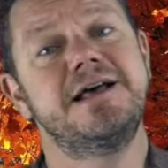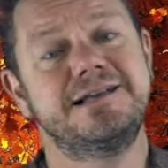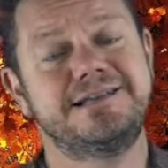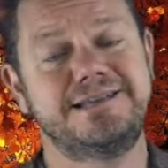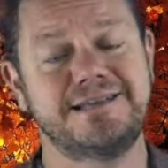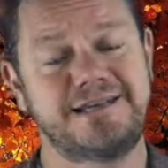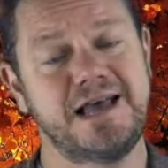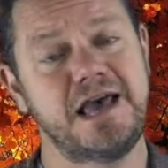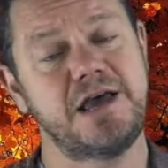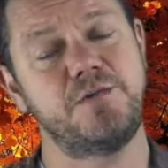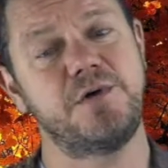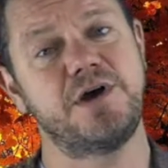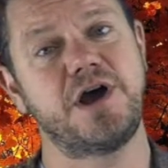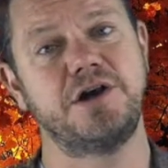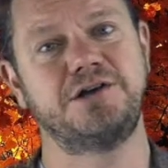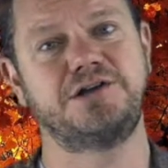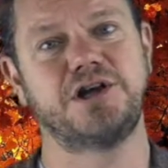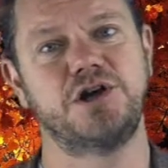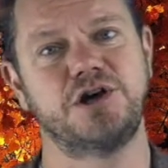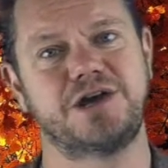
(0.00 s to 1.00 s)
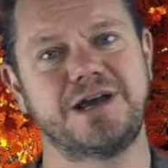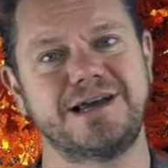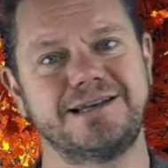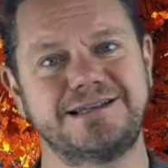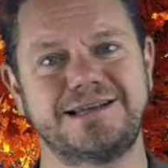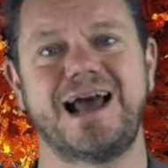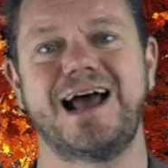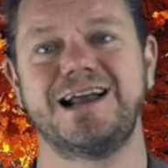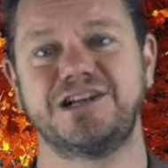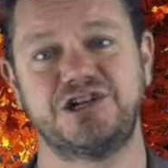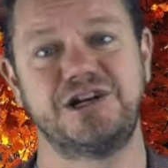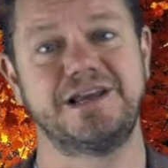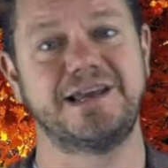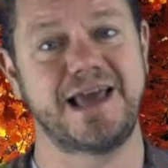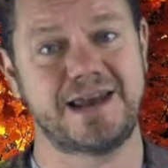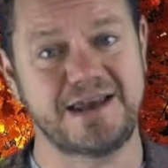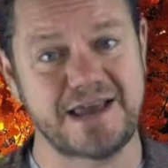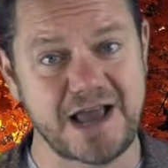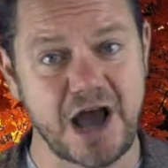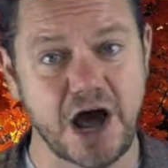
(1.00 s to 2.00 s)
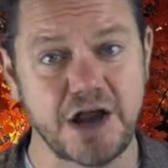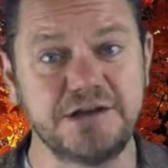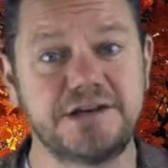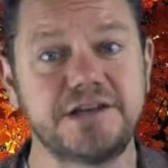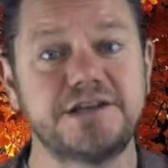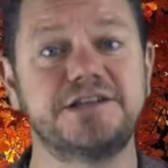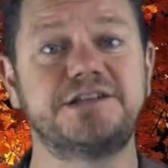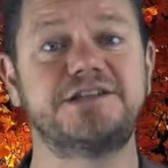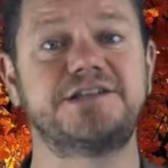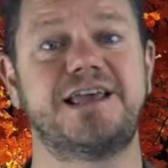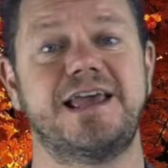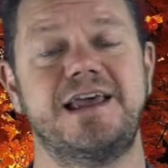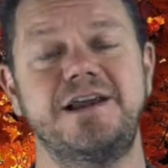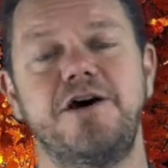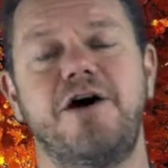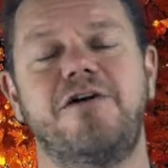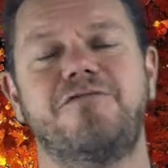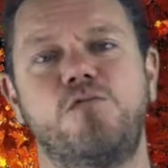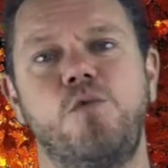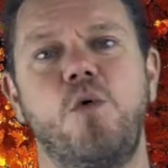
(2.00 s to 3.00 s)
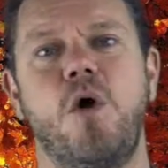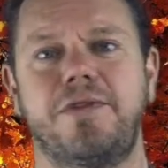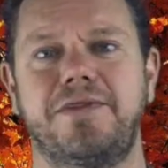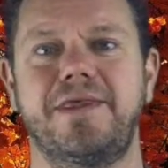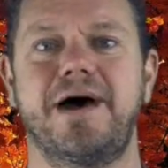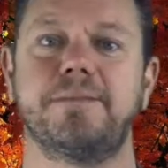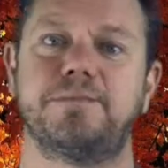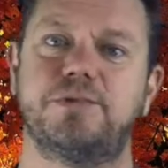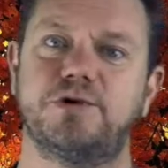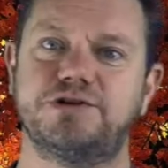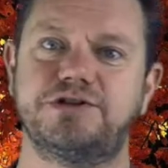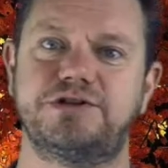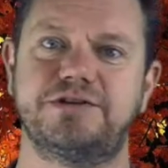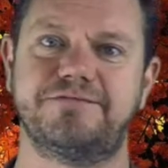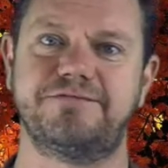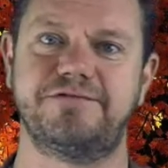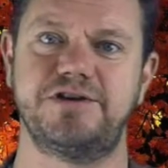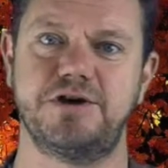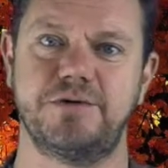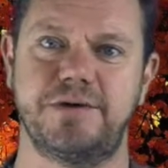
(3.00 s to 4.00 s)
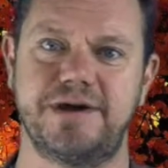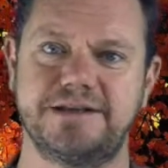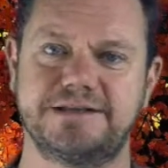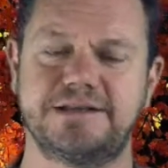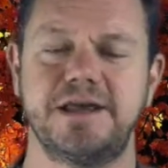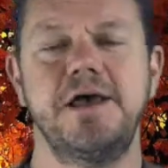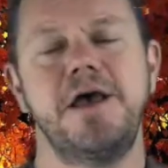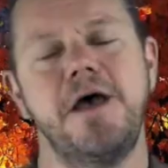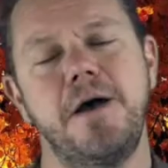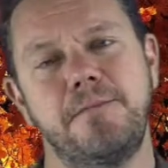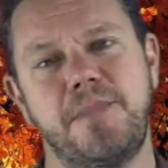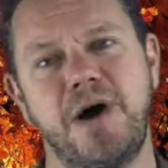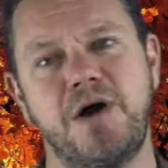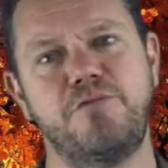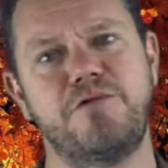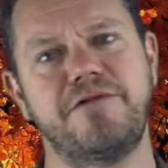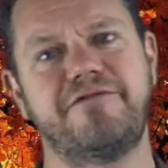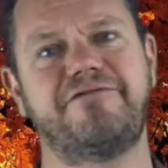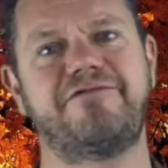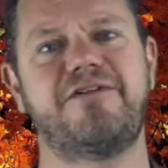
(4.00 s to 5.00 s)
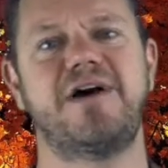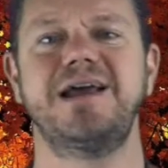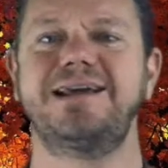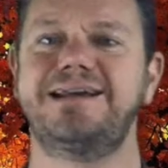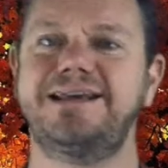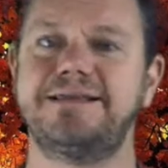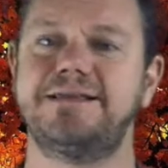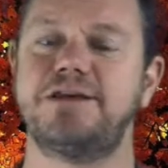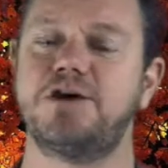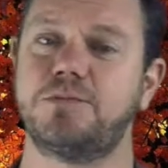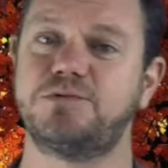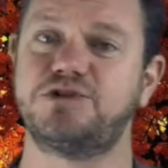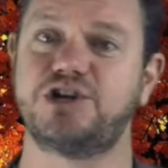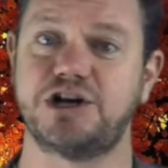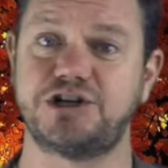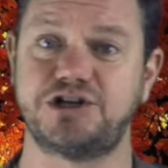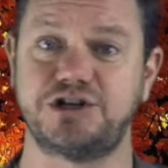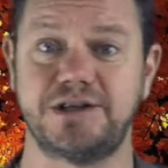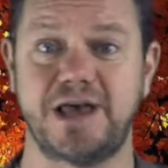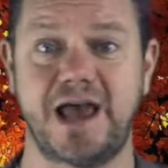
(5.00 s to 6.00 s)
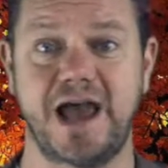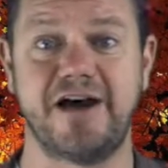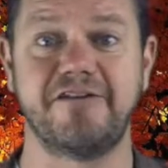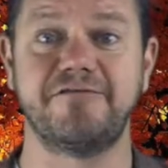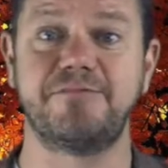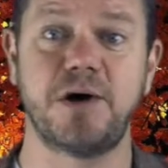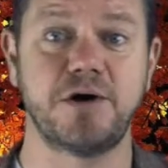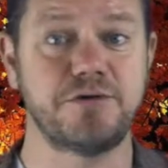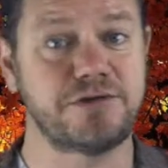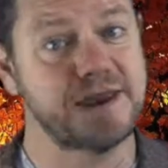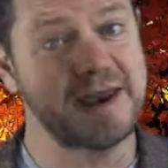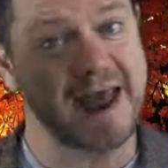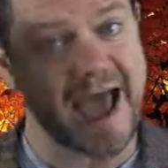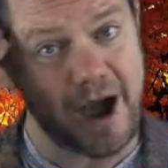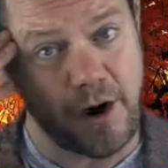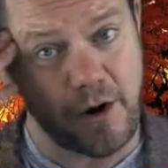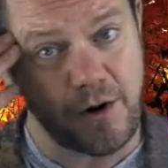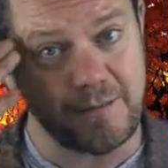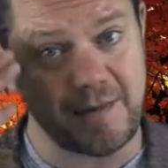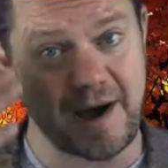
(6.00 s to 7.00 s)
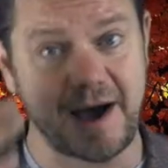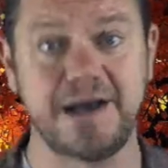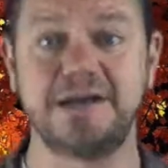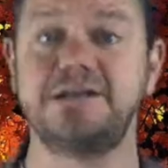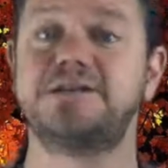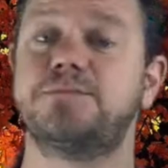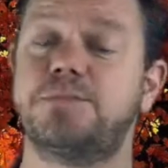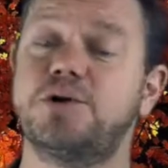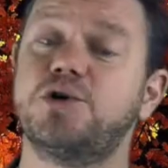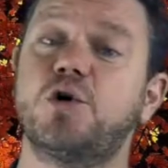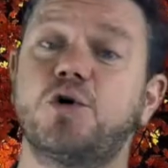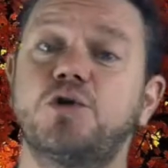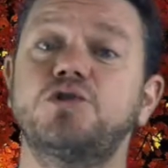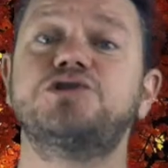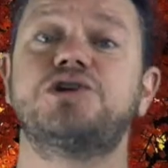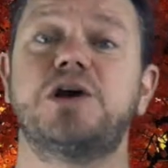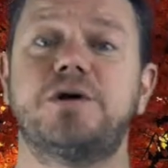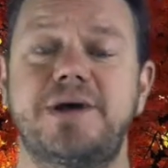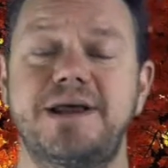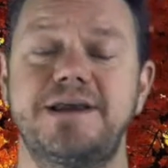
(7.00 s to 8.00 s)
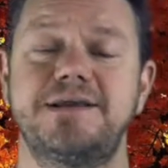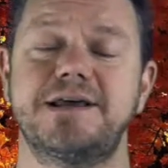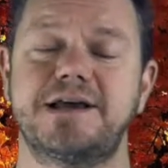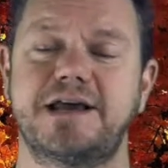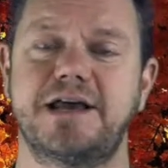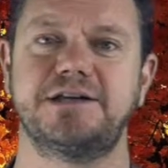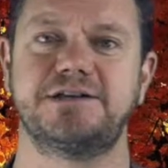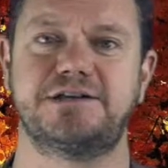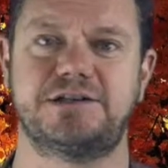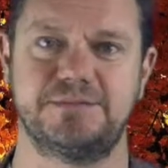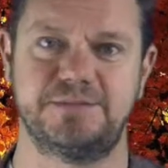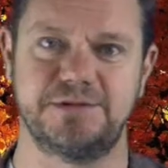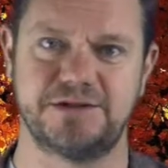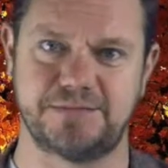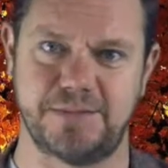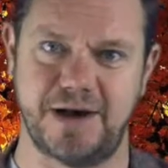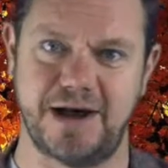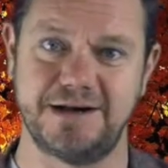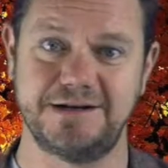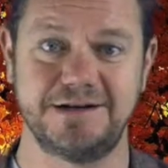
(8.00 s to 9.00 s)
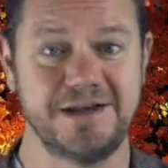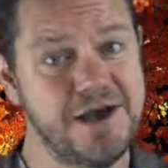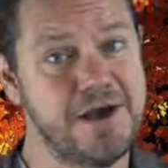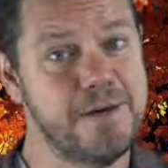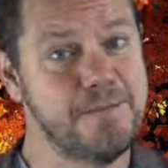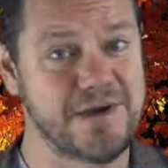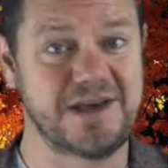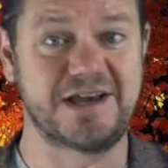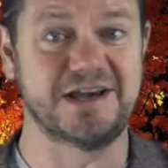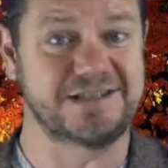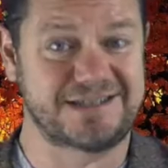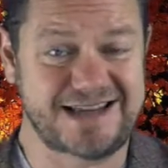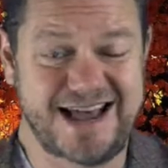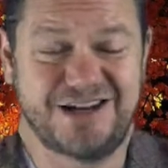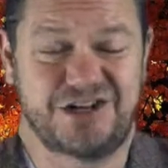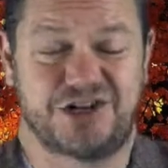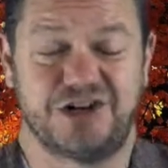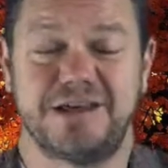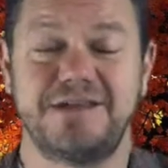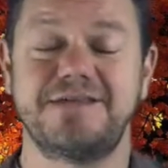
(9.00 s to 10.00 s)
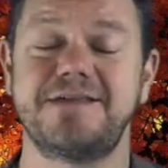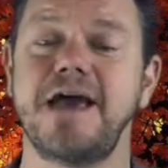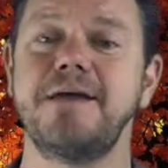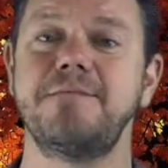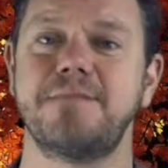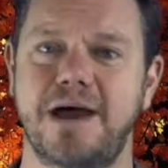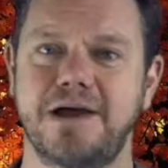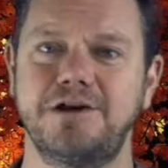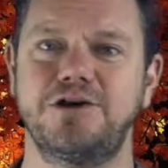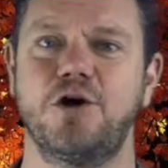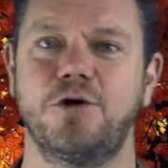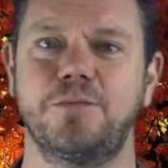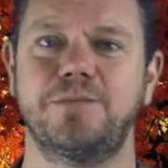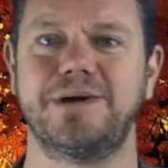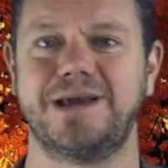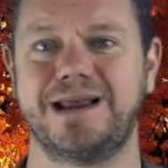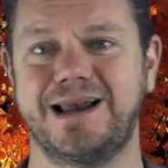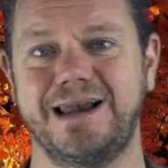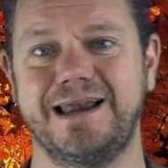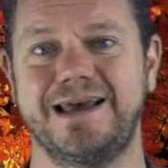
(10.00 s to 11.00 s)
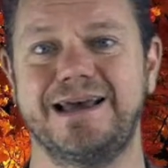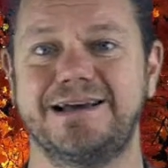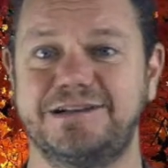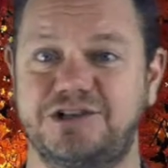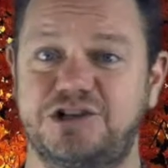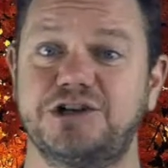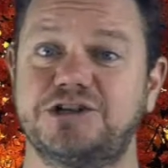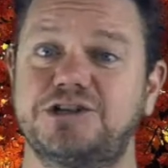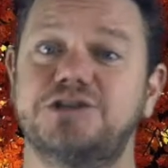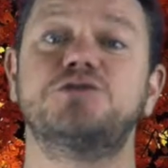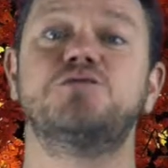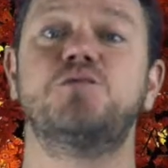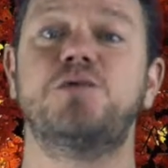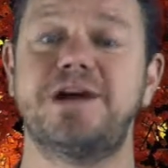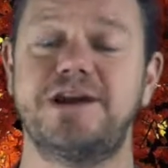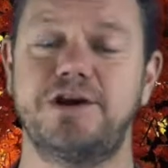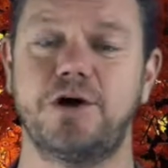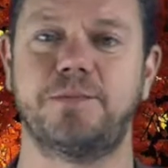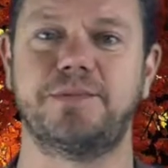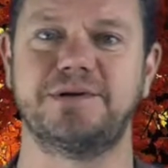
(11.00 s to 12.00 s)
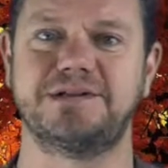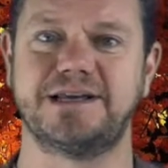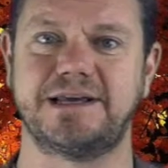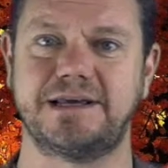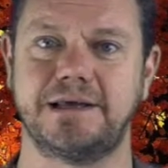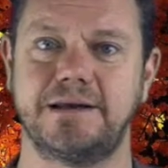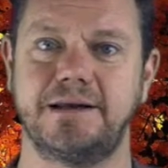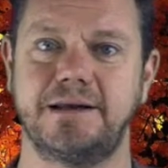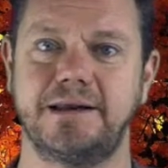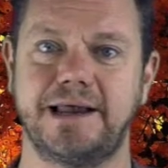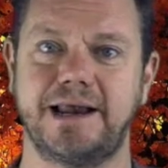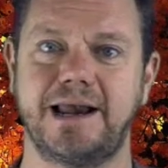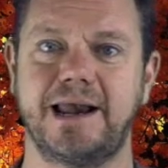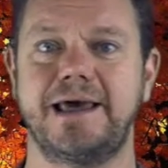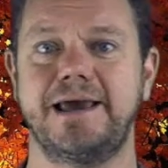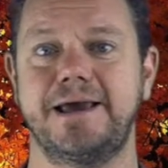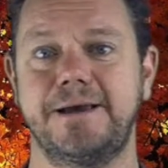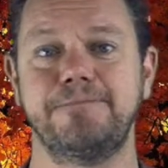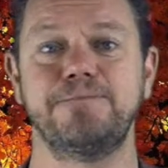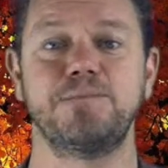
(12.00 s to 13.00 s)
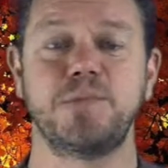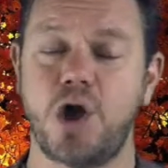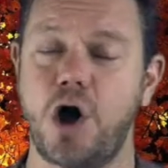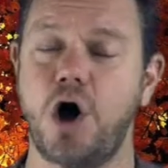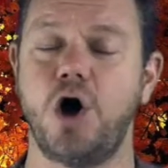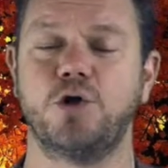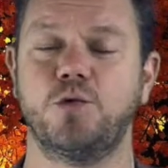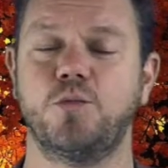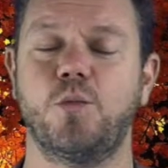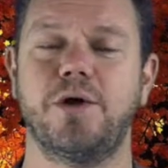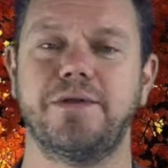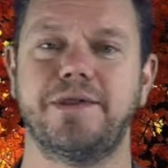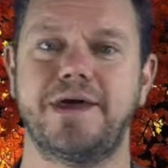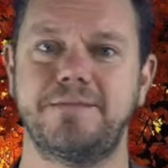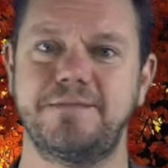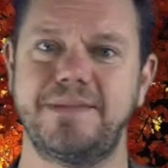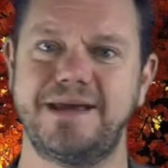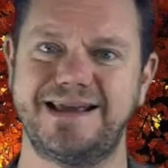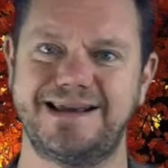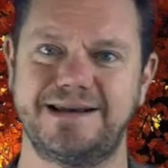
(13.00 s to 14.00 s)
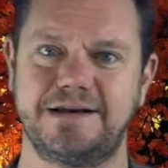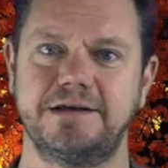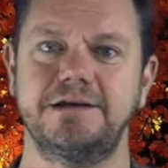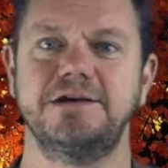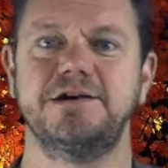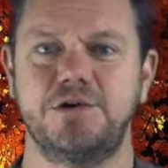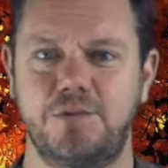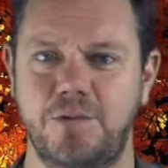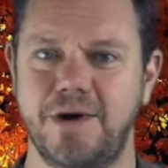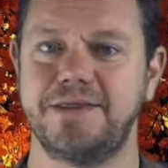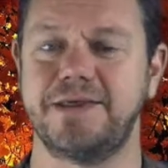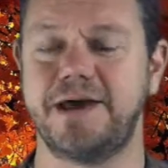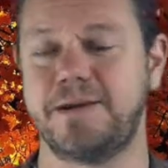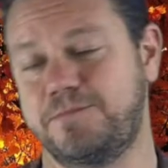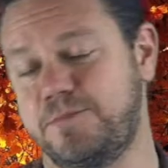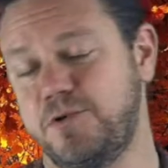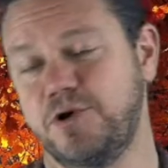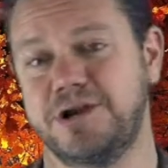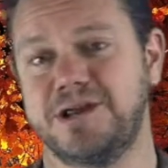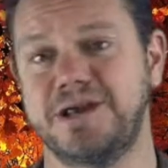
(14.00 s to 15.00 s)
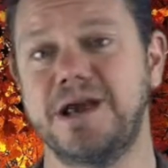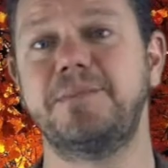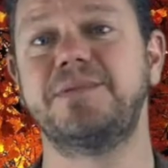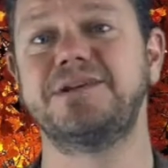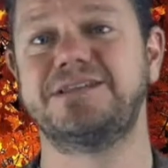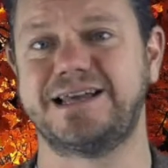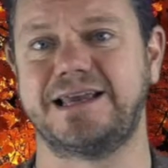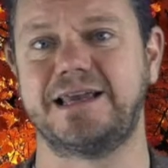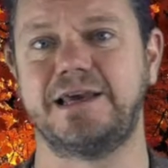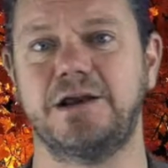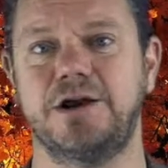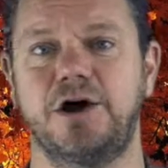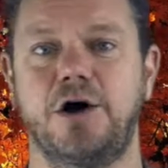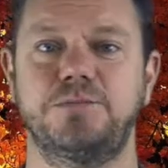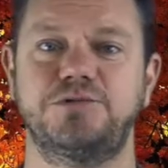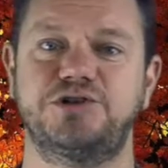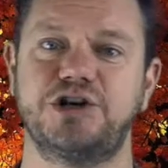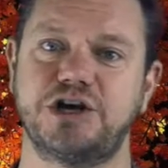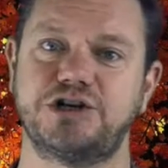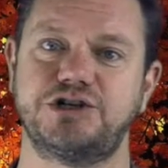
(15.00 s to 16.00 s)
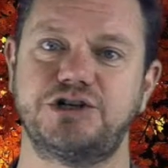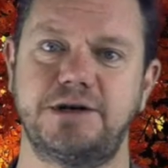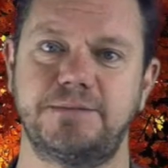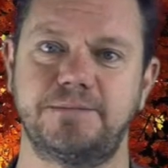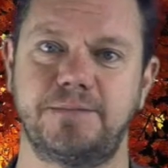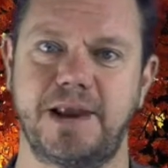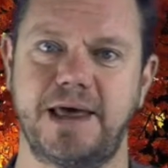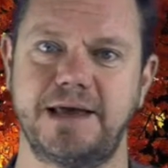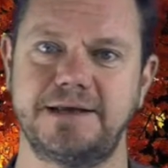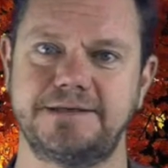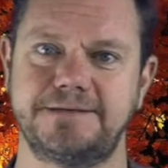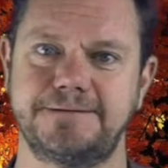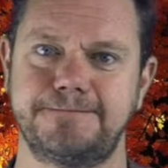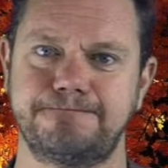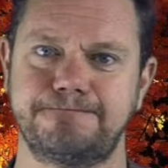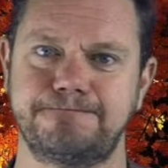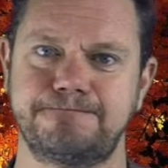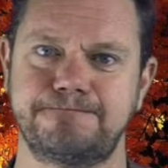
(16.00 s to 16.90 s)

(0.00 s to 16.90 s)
Today we're going to look at actually getting under the skin of what that point of view is by refining the objection they have, both in our mind but also in the customer's mind, because actually they might not be clear, just as we're not particularly clear on what they mean when they're putting a particular objection in place.